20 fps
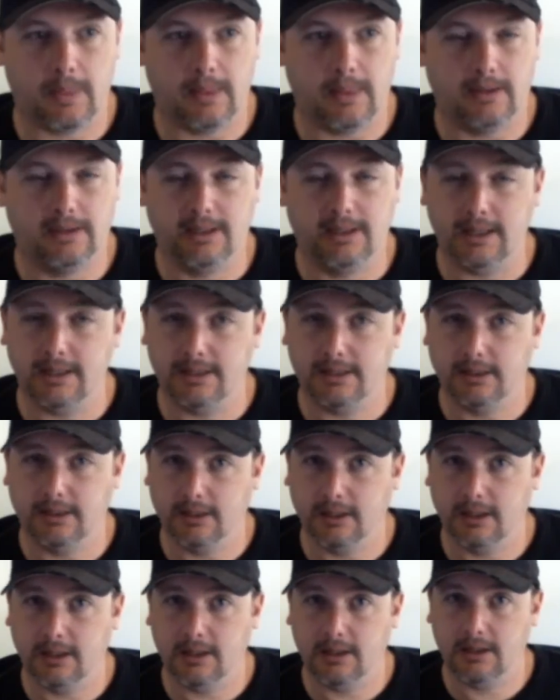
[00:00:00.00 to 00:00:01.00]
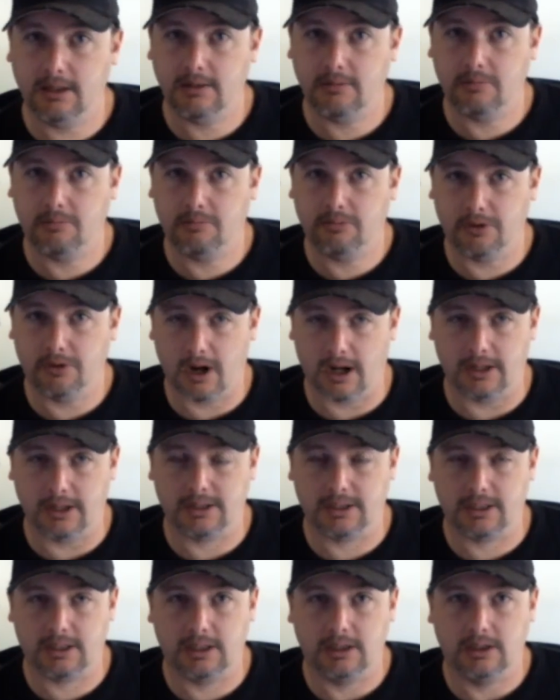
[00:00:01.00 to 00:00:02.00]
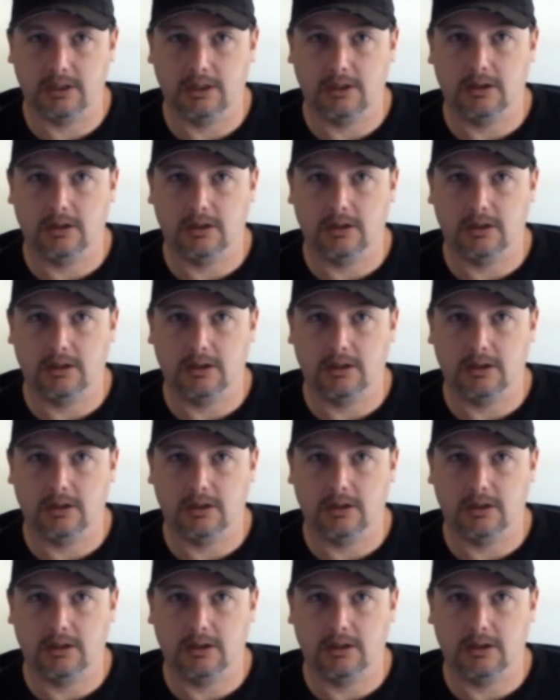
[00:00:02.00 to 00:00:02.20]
Decently priced.